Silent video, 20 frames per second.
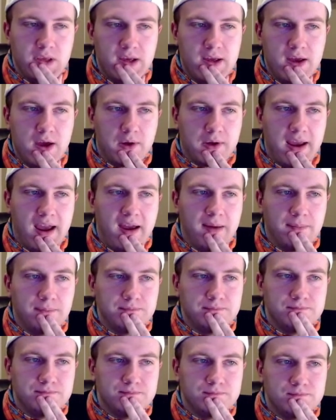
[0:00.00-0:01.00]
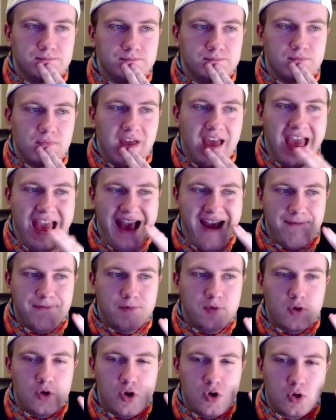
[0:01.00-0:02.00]
Okay.
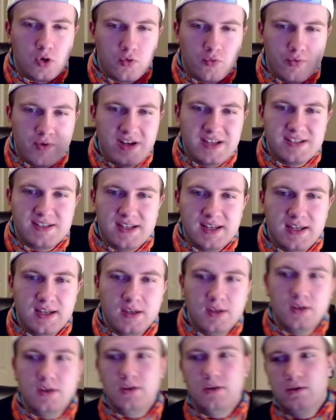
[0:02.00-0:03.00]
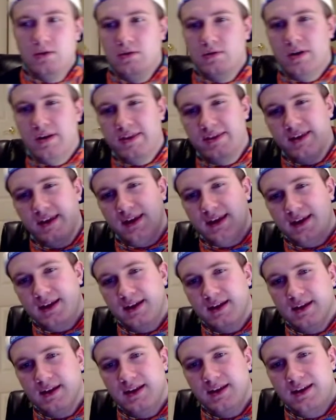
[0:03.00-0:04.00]
After Chrissy, who do I think
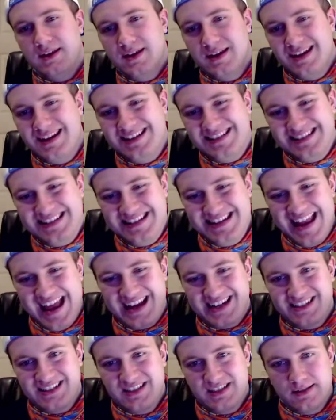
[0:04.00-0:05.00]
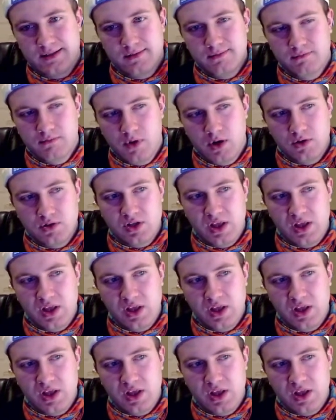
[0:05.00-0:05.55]
is next most